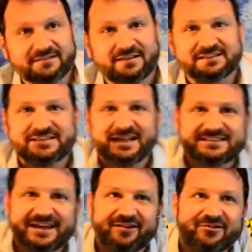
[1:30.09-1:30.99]
Doesn't that
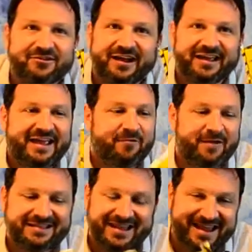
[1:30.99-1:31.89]
sound good? I can't
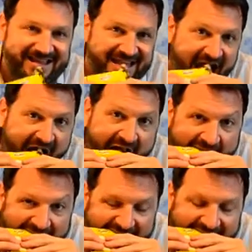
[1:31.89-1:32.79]
wait to eat that.
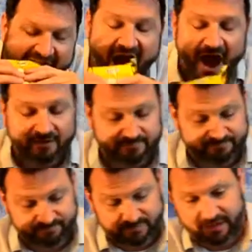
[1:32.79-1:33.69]
Ah!
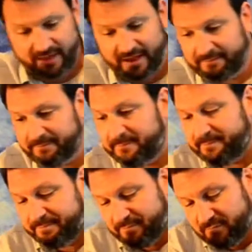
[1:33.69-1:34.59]
Yeah.
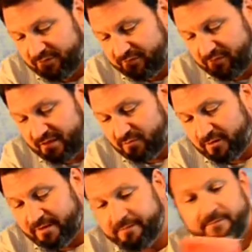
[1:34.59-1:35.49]
Throw that away.